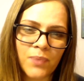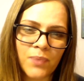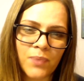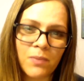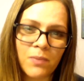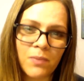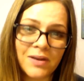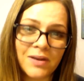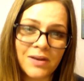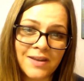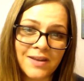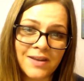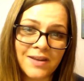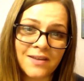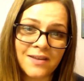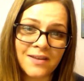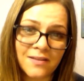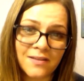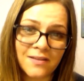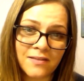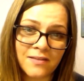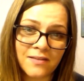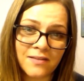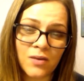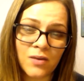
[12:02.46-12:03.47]
but it
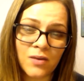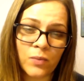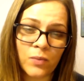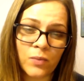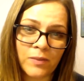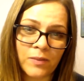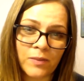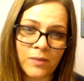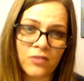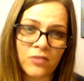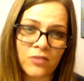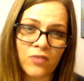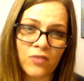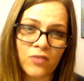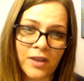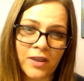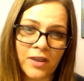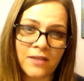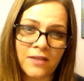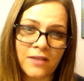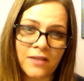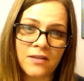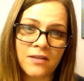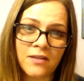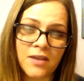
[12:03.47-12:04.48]
is a women's
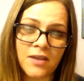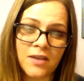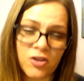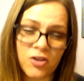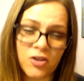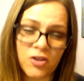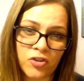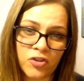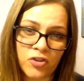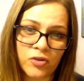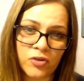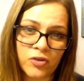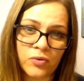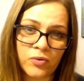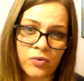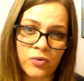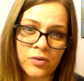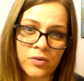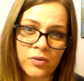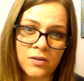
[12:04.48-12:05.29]
right issue.